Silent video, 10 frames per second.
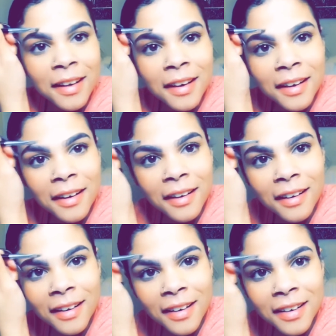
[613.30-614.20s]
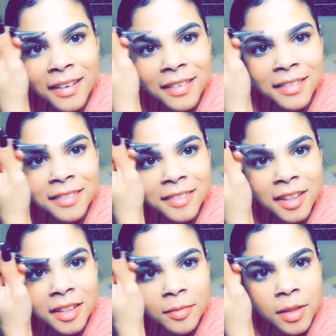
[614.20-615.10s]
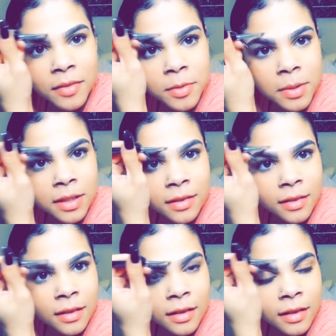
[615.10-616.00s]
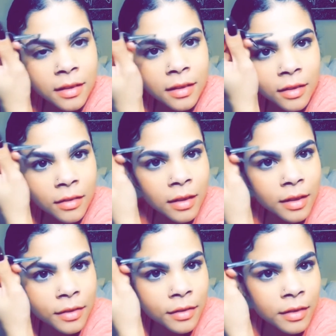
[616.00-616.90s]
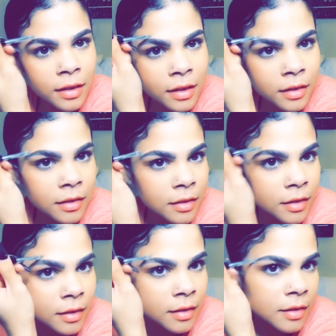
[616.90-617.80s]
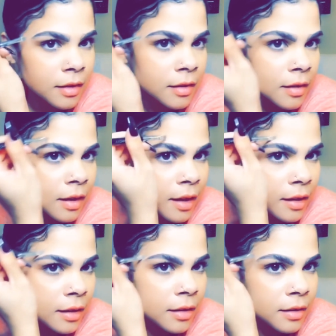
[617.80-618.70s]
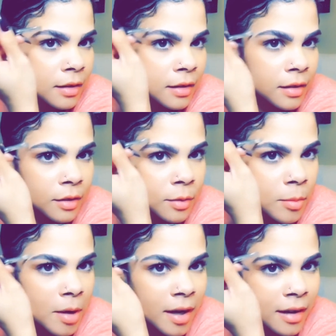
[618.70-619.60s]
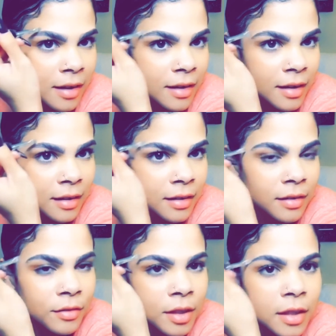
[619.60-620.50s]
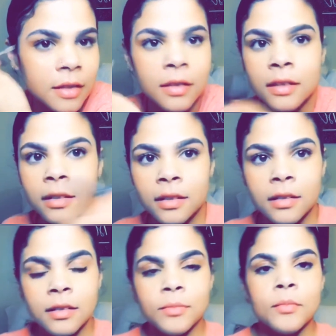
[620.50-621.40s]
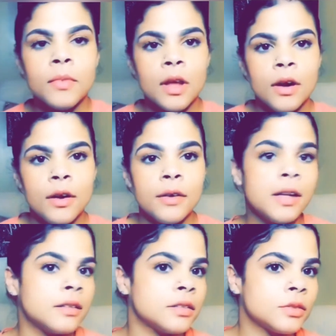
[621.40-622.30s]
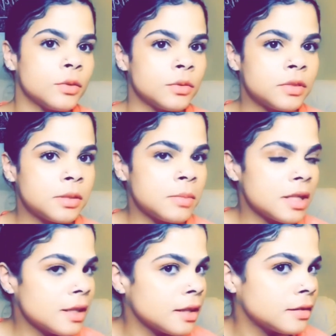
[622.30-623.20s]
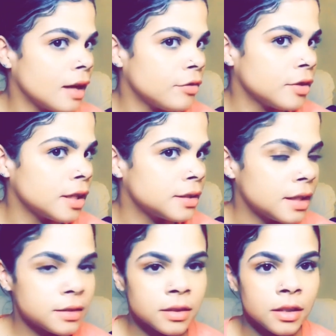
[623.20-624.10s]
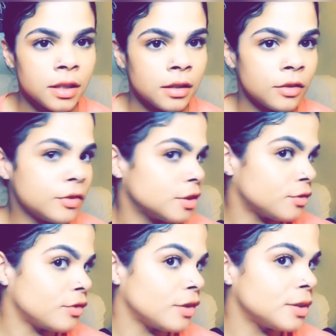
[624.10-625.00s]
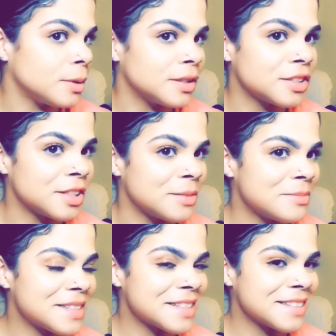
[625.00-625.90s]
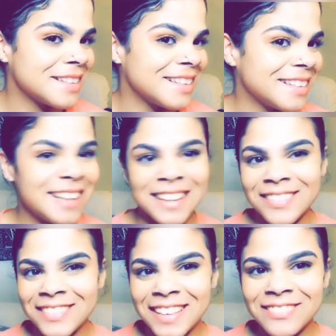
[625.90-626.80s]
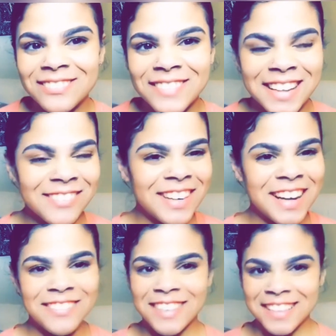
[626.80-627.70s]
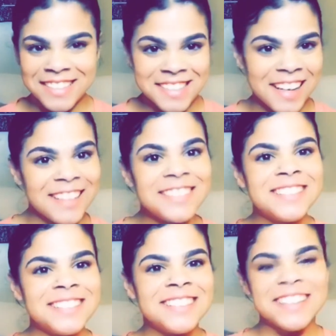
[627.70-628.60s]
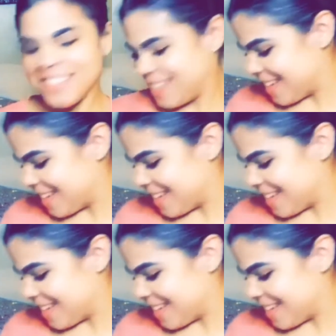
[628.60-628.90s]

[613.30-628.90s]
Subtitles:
I'm gonna have to make this a little lighter, this light, because it's so bright, like it really is. All right, so to me, like, I feel like that's good enough. It's very well shaped. I love them. I love my eyebrows, guys. Okay.